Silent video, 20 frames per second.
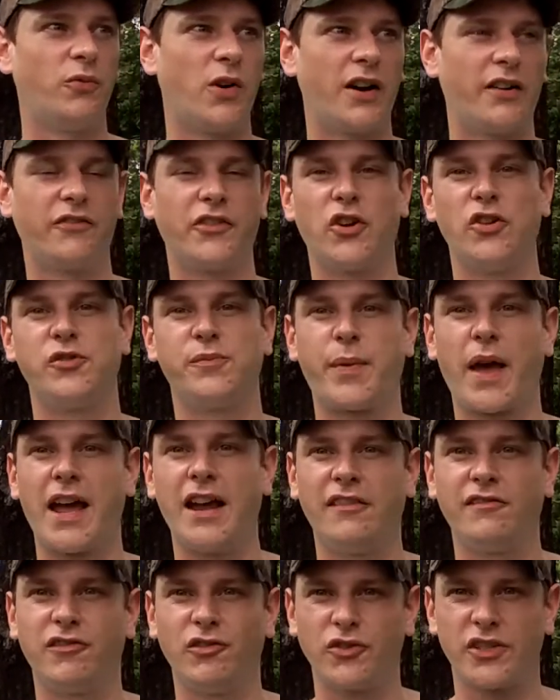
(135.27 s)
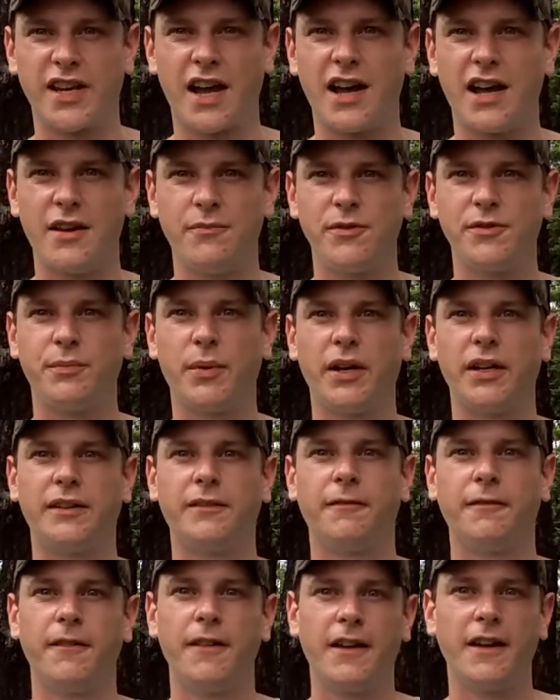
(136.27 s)
one of those painful times,
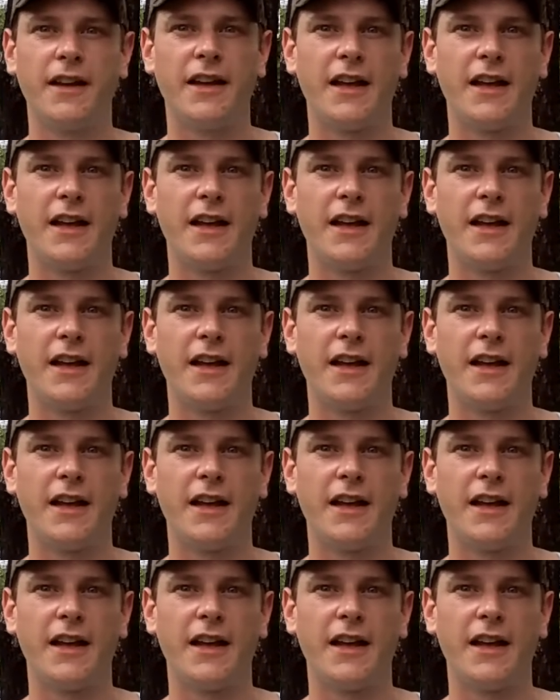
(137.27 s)
but